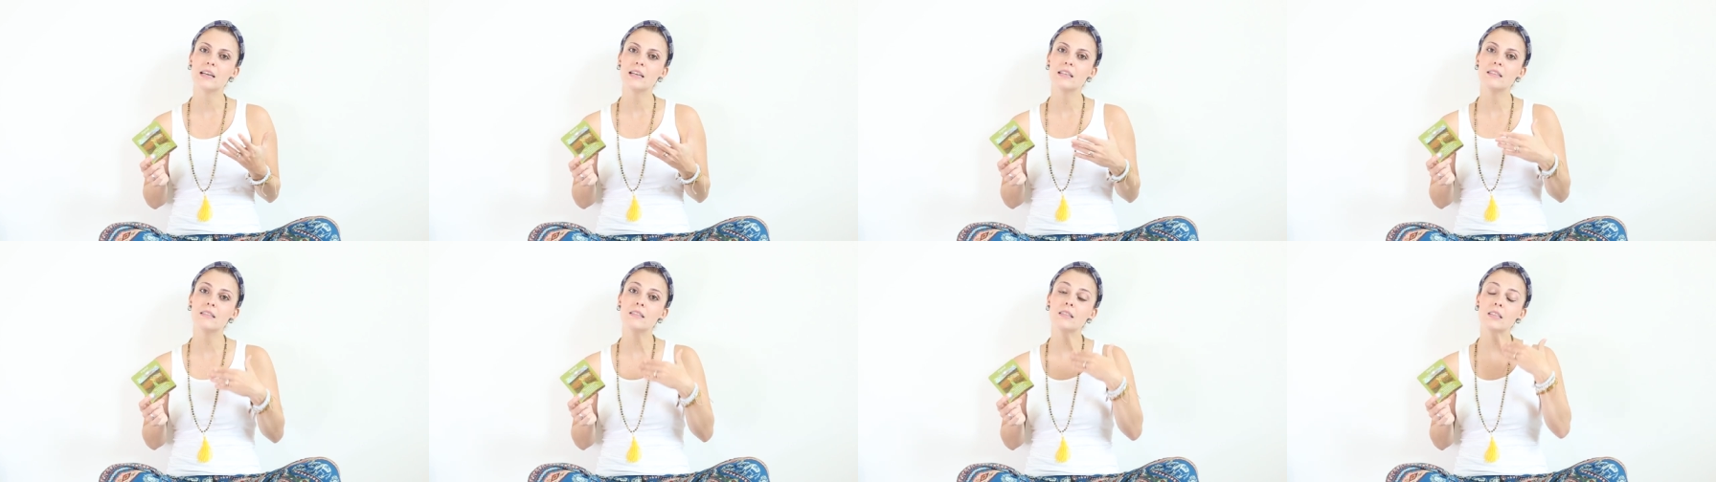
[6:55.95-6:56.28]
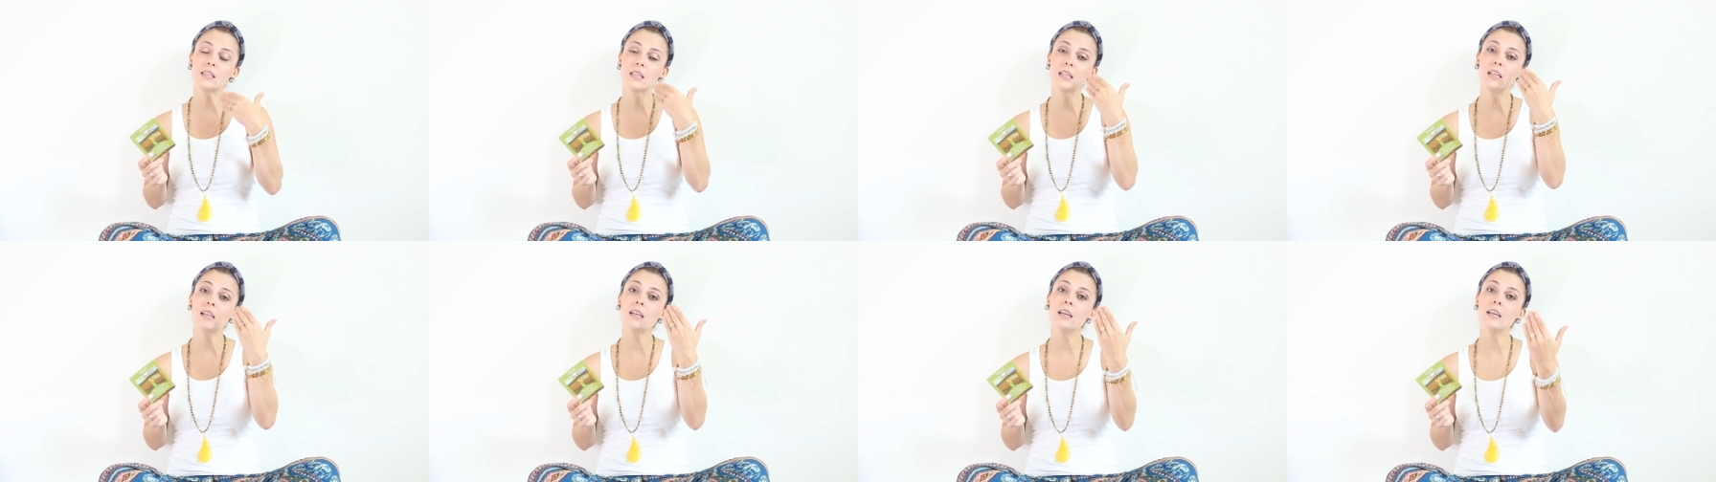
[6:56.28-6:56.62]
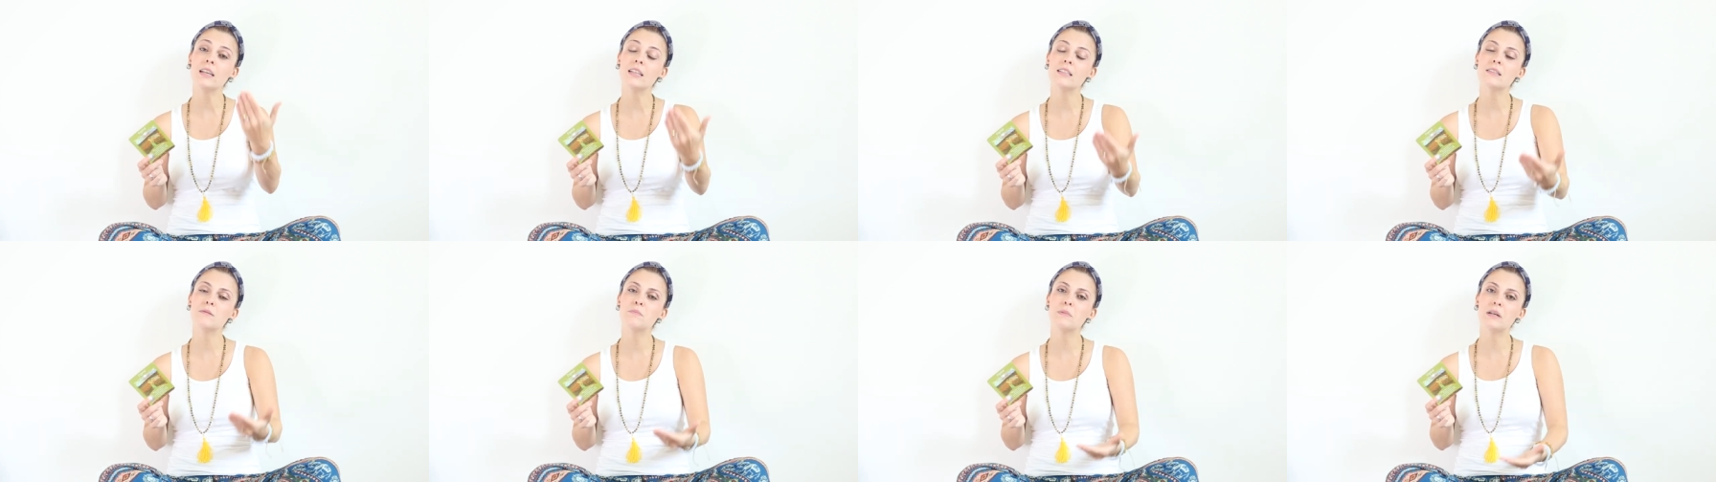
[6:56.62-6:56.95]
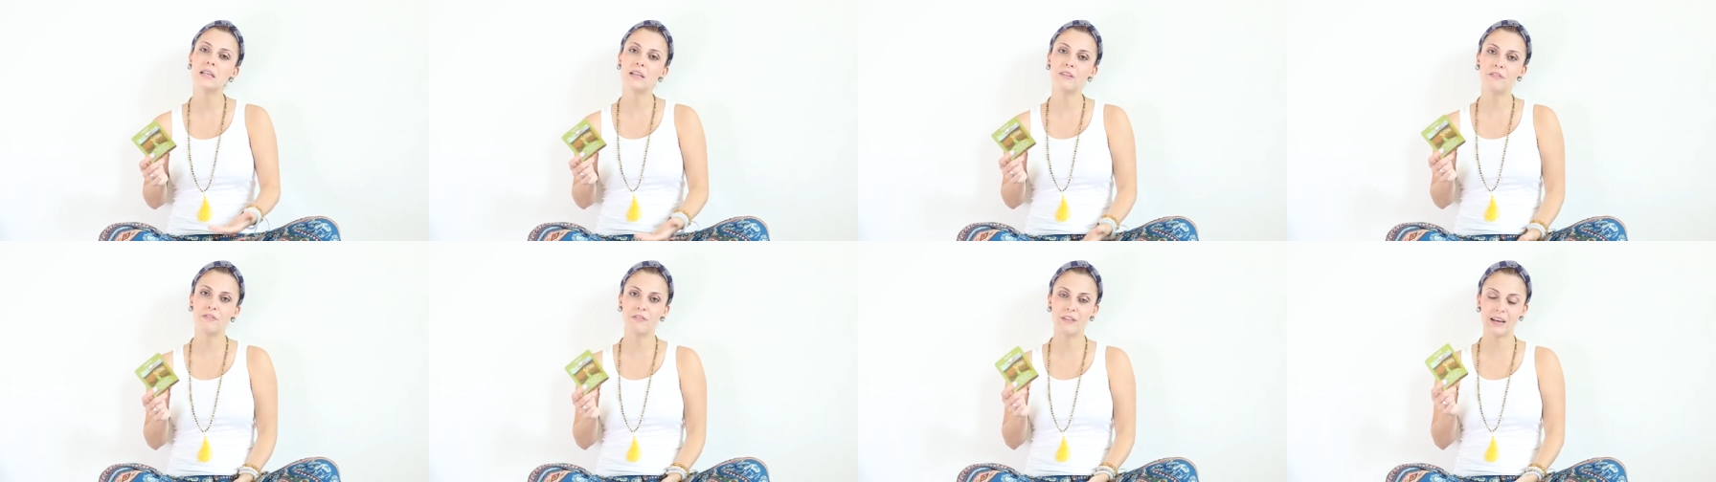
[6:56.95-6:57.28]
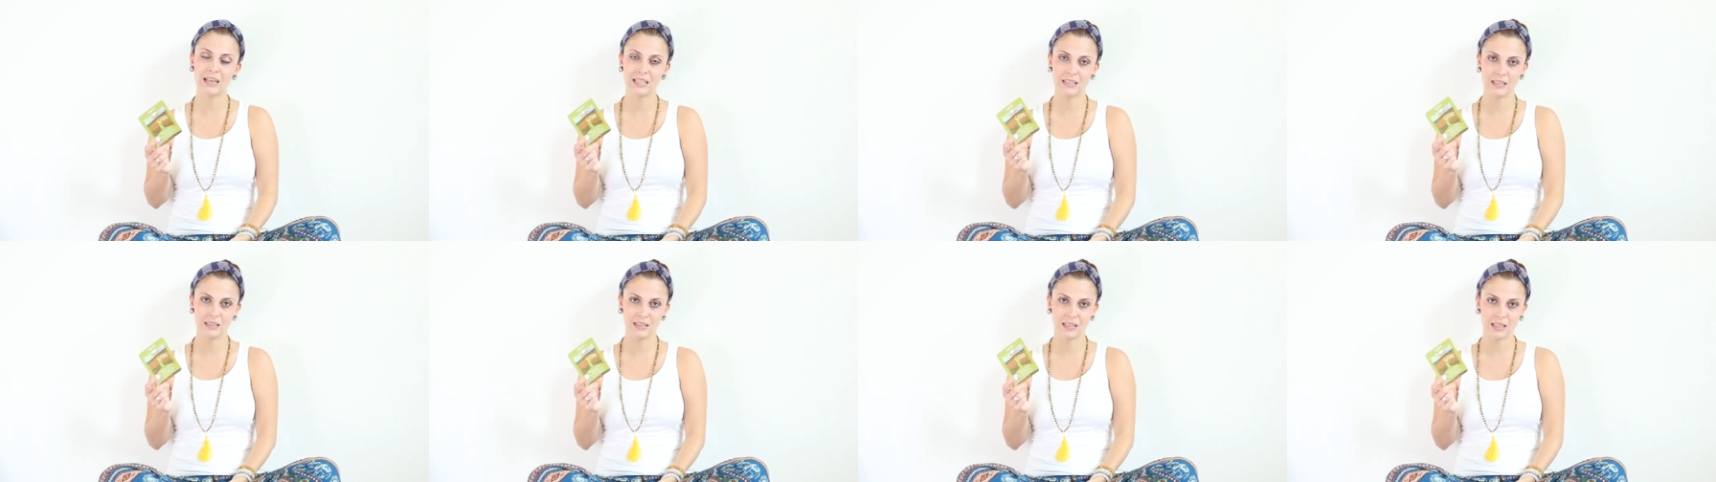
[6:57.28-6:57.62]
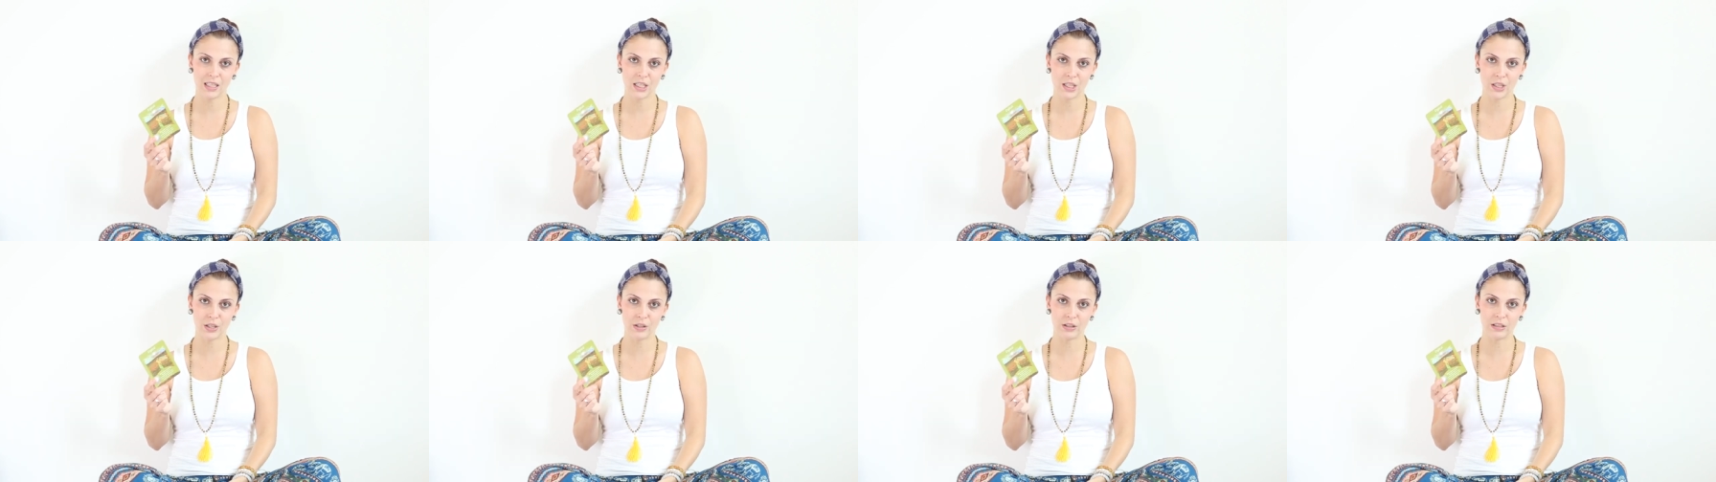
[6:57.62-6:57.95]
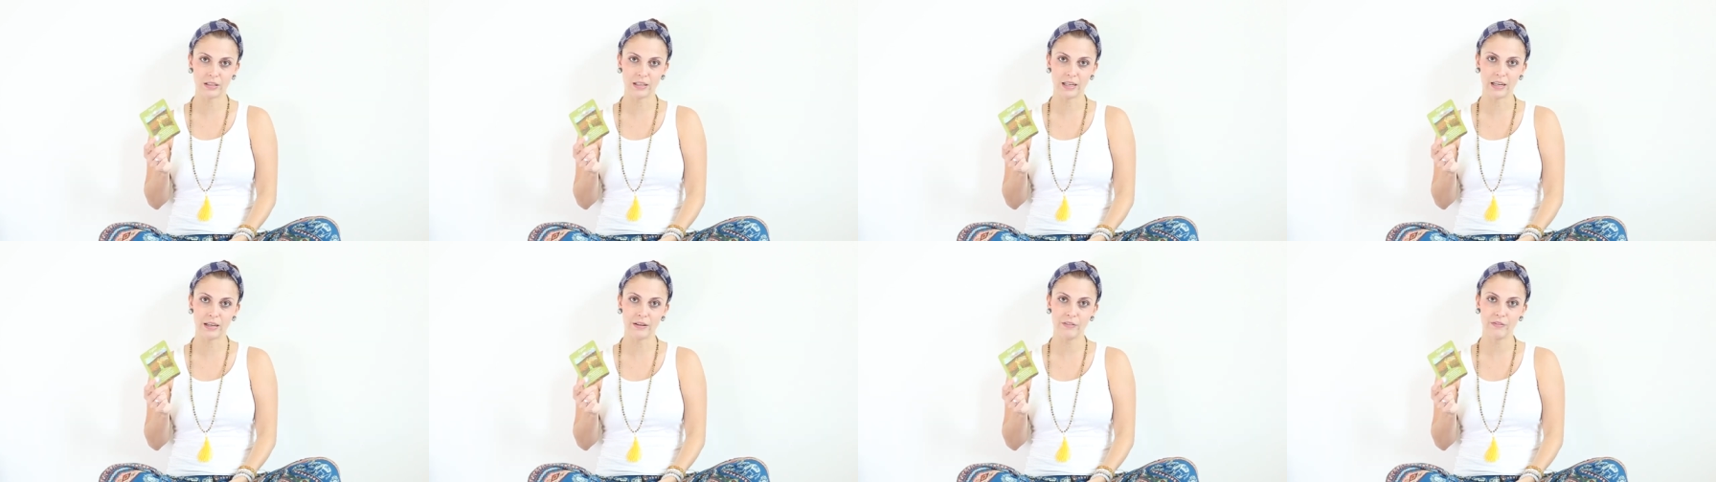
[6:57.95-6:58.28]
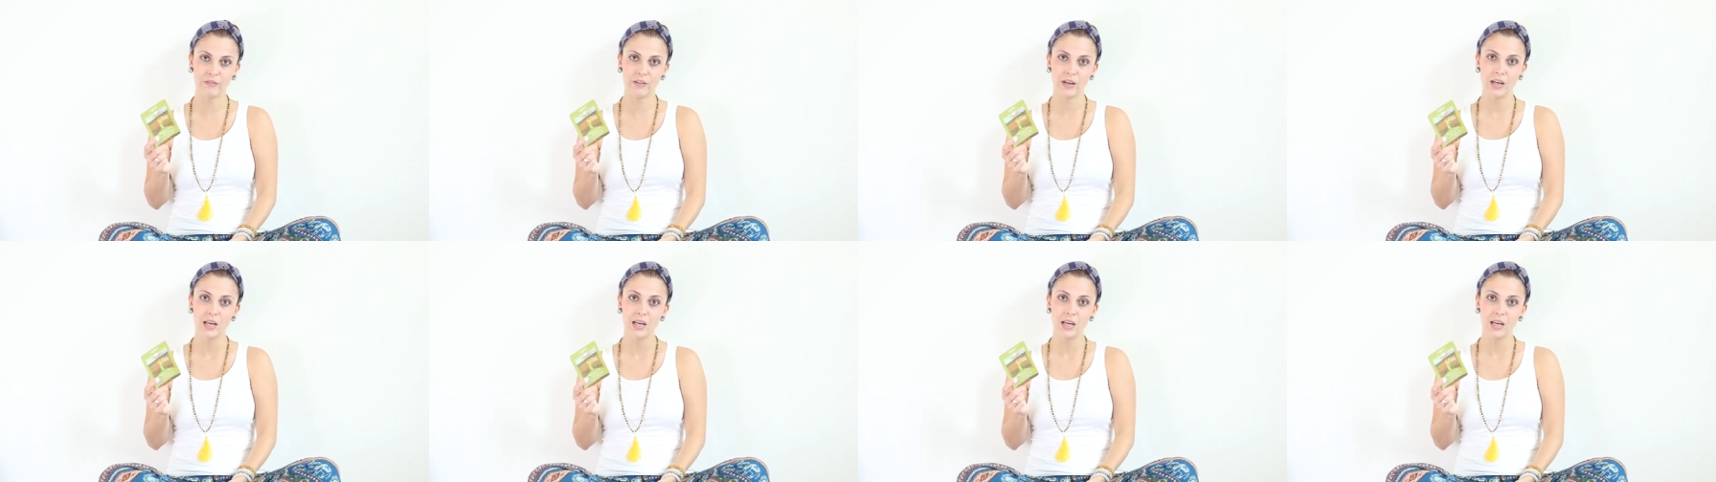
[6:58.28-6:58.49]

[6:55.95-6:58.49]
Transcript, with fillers: seeing it manifesting in your life.